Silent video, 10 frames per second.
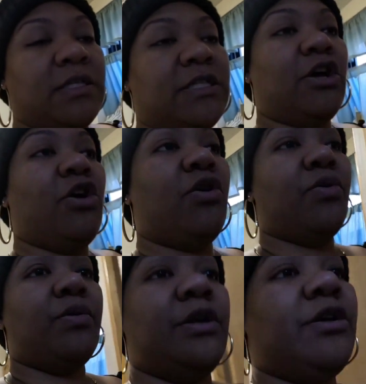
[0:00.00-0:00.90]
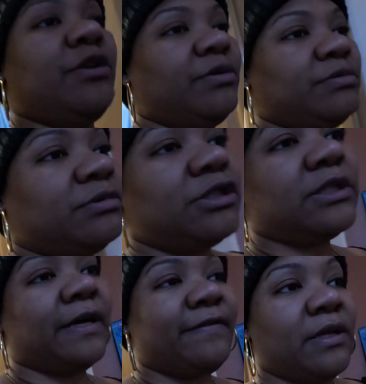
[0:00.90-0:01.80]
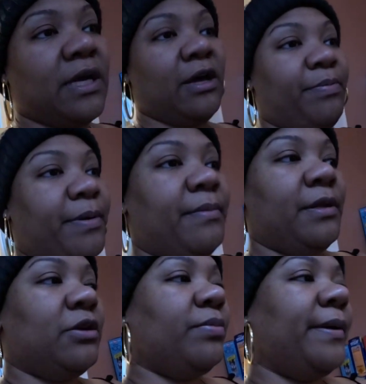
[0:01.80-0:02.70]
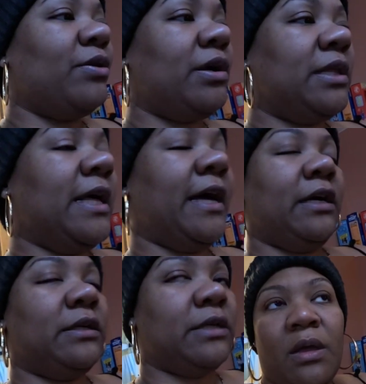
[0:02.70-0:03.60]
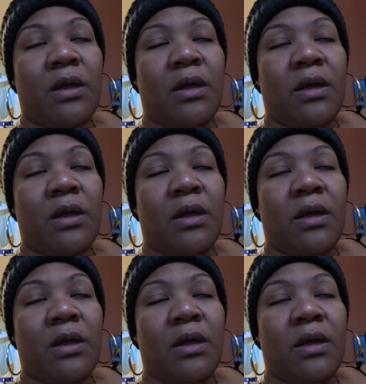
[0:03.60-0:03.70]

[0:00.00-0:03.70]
So, you know, just have to help him a little bit on that.